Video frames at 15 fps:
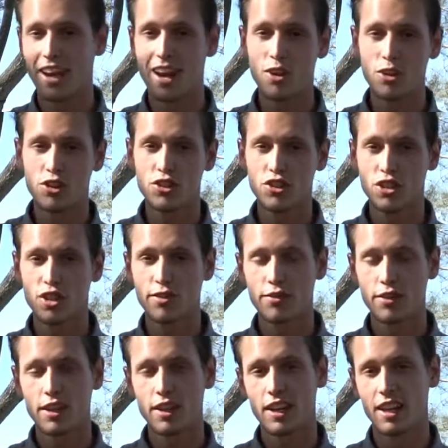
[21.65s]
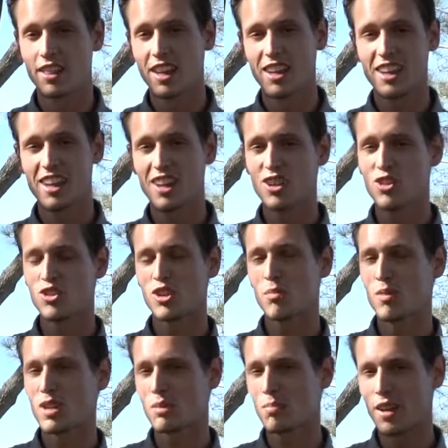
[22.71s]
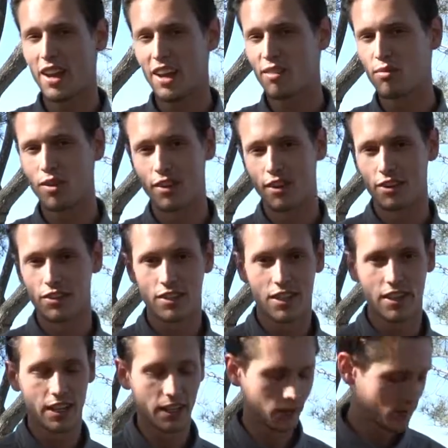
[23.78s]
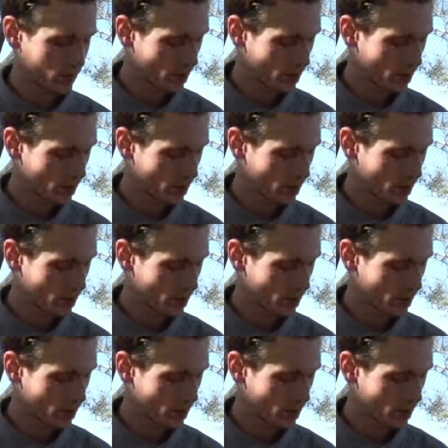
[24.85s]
counter surfing, and they can't usually misbehave while they're sitting.